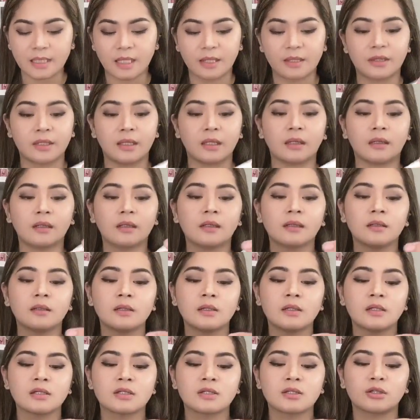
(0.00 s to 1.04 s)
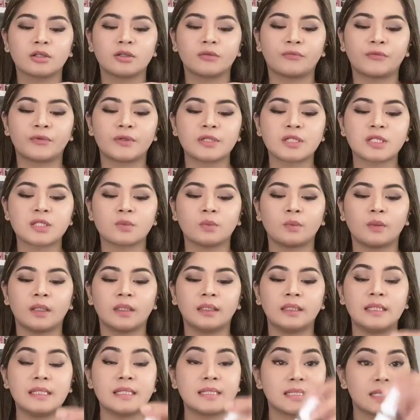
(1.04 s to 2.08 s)
I think. So the first
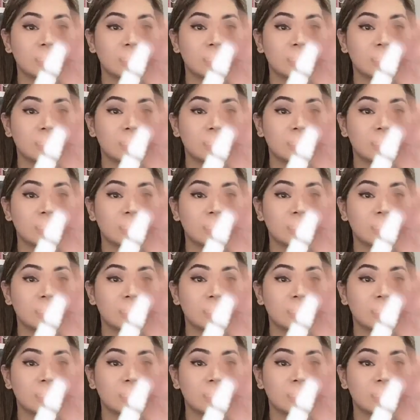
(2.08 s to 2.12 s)
one is